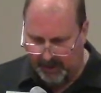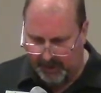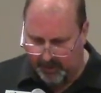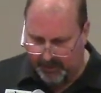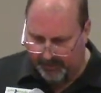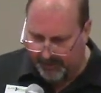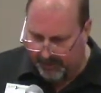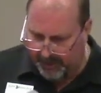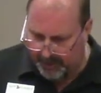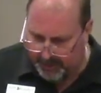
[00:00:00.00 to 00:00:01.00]
It was a
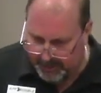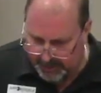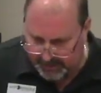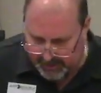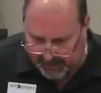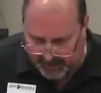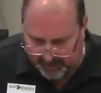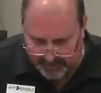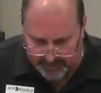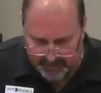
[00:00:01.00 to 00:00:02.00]
very interesting
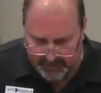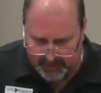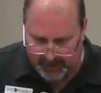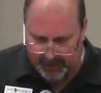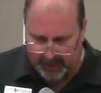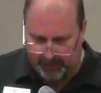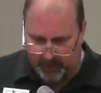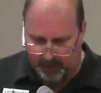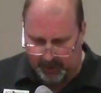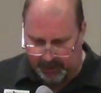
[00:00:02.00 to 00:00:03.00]
time if
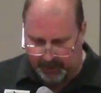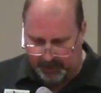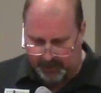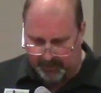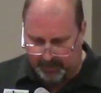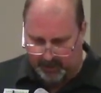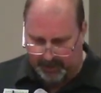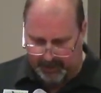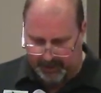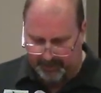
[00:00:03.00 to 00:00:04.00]
you were a Goodyear
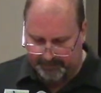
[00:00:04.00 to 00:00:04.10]
employee.